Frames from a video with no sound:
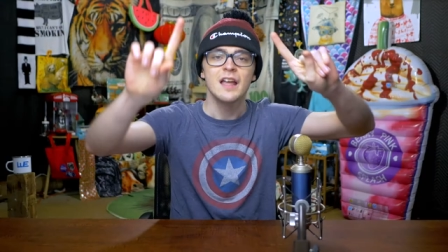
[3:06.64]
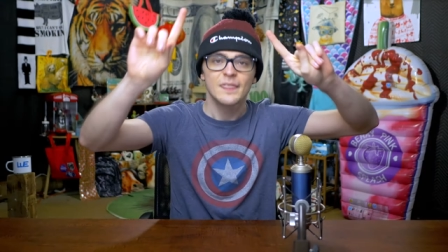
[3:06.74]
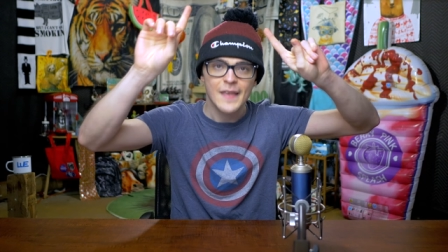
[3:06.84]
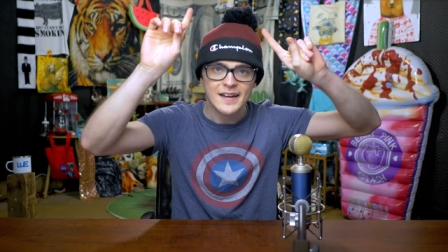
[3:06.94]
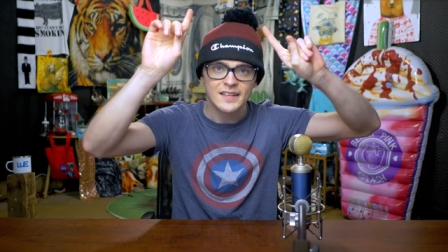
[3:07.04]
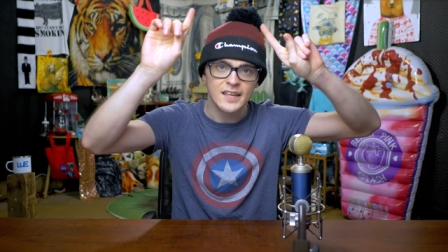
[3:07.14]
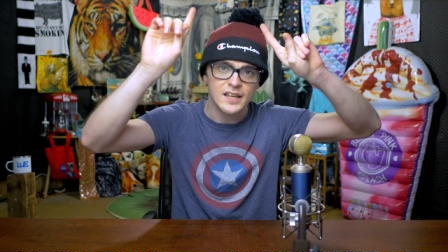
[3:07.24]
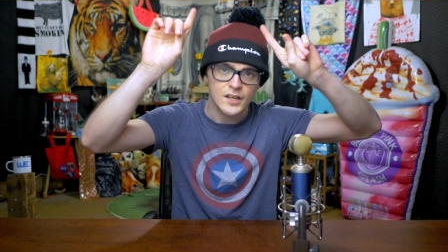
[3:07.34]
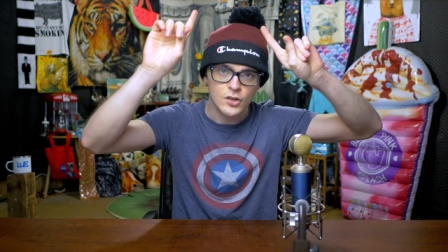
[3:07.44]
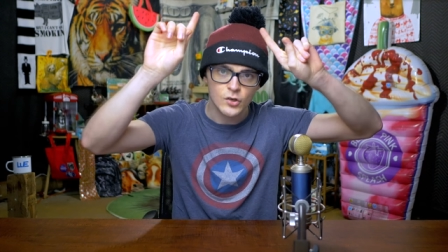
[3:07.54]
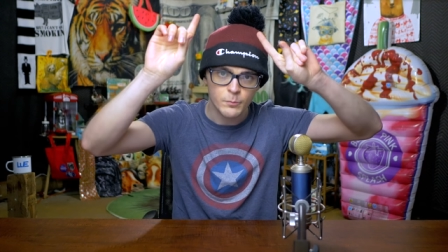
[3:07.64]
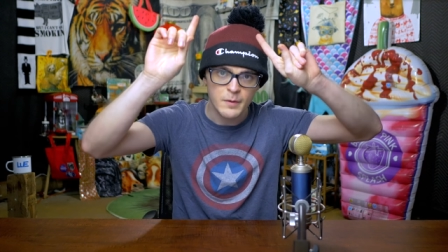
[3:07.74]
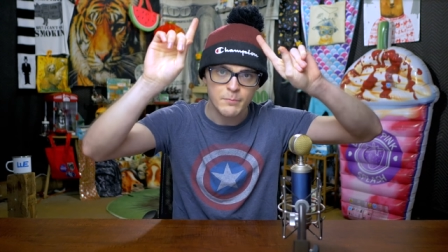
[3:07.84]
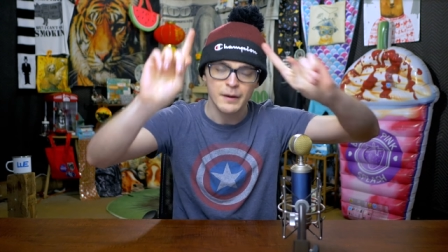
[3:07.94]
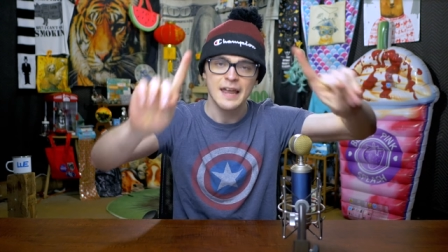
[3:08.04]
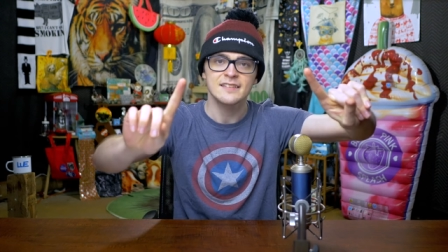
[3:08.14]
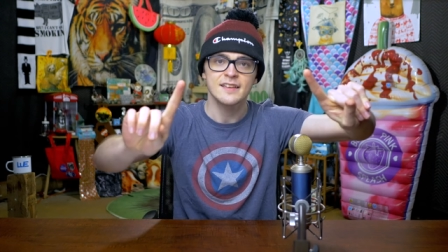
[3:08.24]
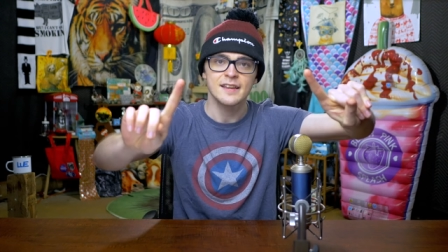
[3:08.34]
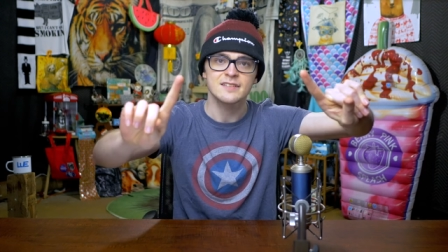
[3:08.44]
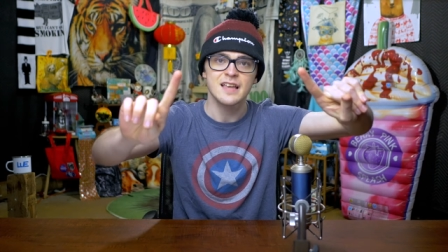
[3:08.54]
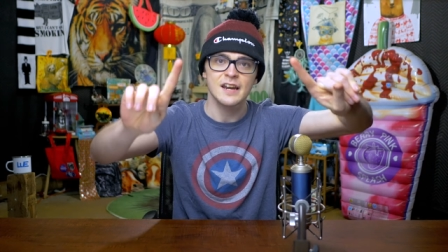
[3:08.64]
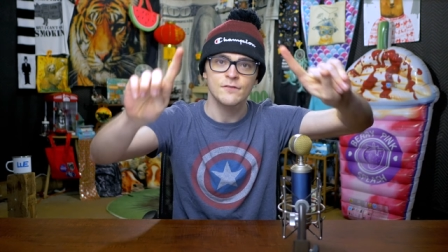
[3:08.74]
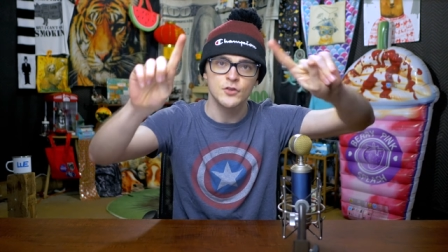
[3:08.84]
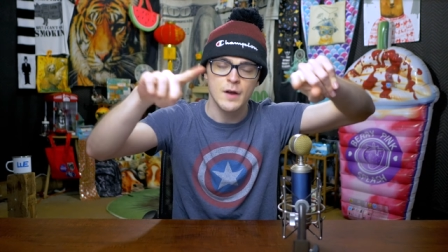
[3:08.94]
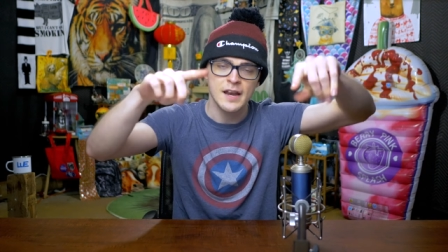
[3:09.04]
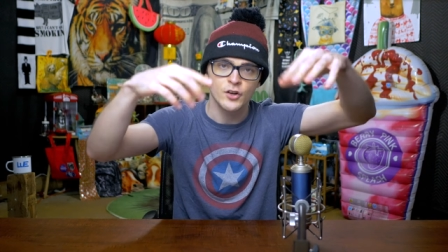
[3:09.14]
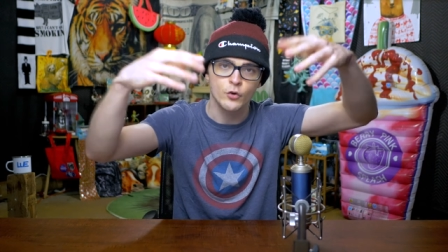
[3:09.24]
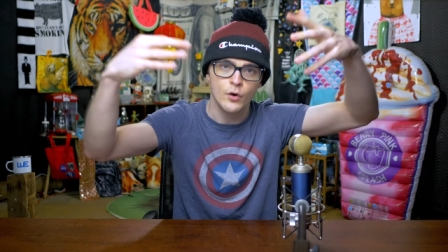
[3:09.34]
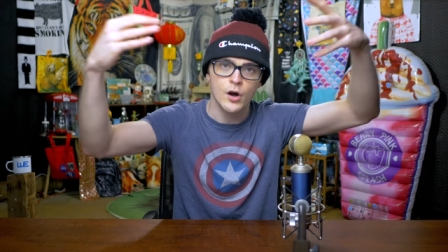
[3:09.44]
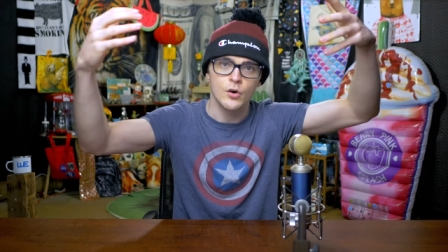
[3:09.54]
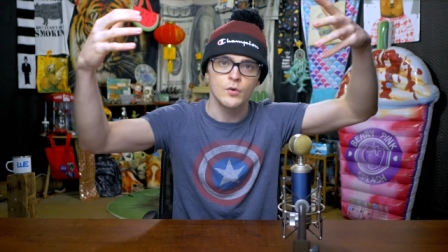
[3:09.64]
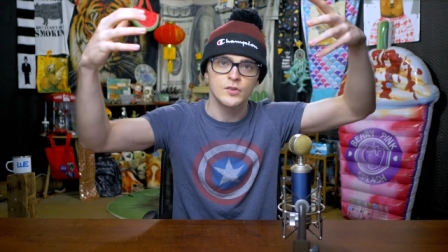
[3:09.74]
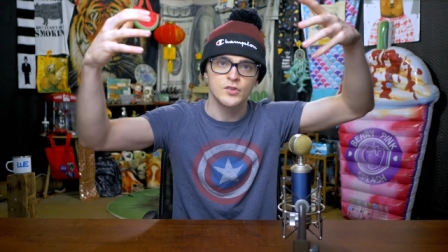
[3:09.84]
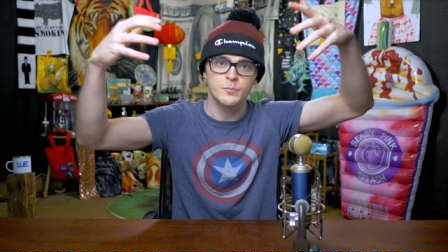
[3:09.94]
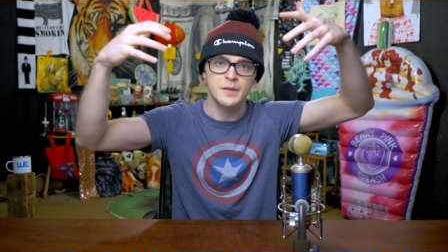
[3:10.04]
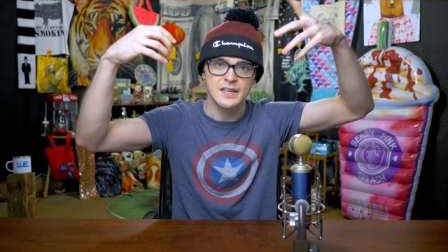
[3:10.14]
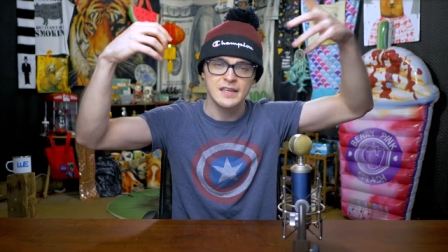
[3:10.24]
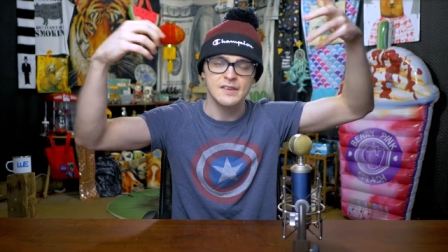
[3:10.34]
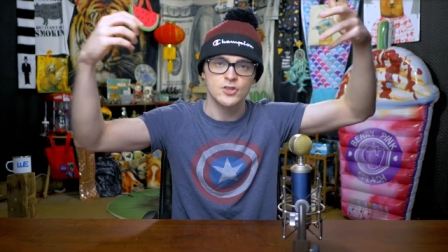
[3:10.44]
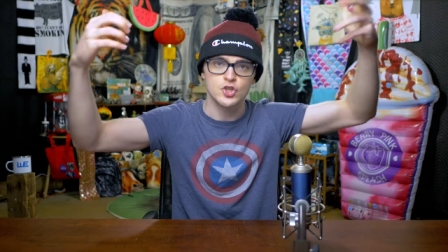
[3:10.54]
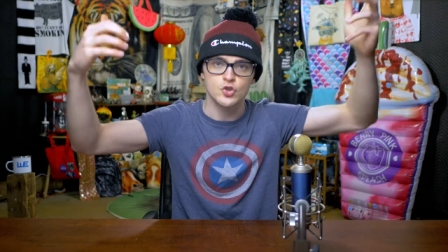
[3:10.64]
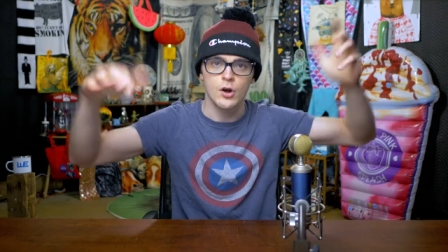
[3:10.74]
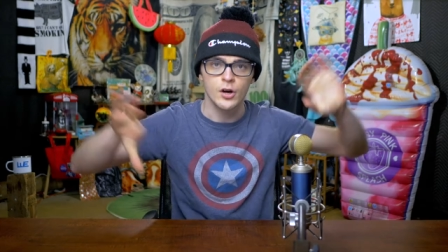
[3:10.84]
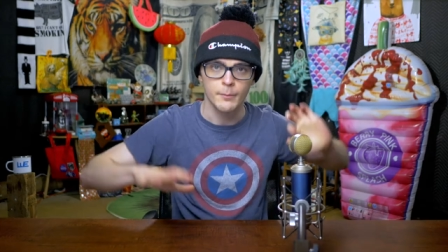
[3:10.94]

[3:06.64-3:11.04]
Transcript: that can be planted inside of you and grow to be even stronger